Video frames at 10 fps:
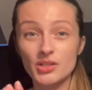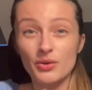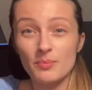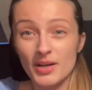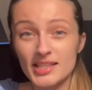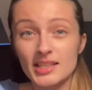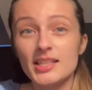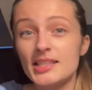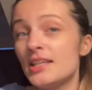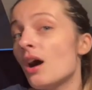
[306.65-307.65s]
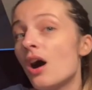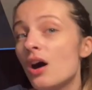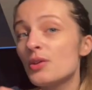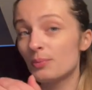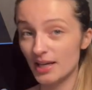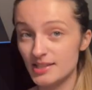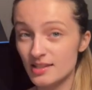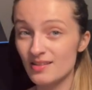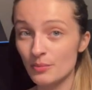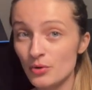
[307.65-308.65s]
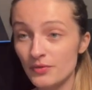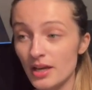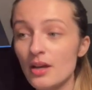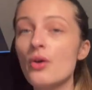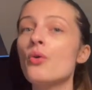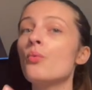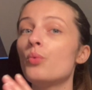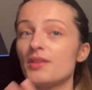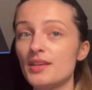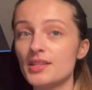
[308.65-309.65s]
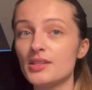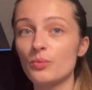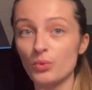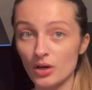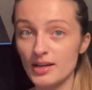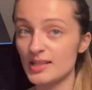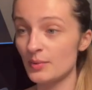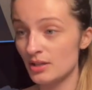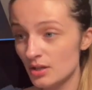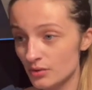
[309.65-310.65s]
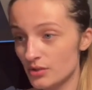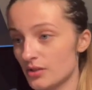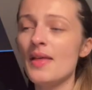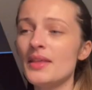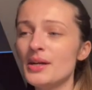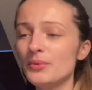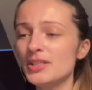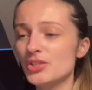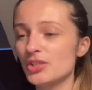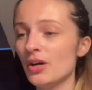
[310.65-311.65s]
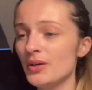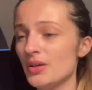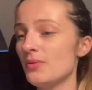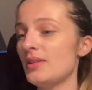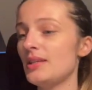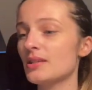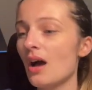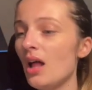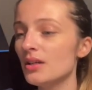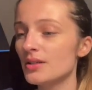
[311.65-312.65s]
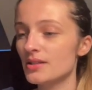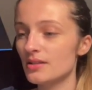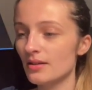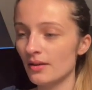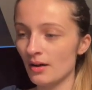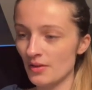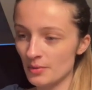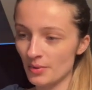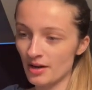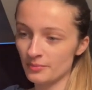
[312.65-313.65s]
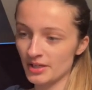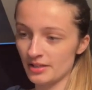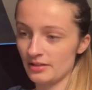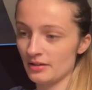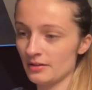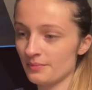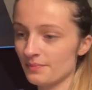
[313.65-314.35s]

So you can basically see all the places in the movie where this word has been used. And then I want to show you these colors on the bottom right here.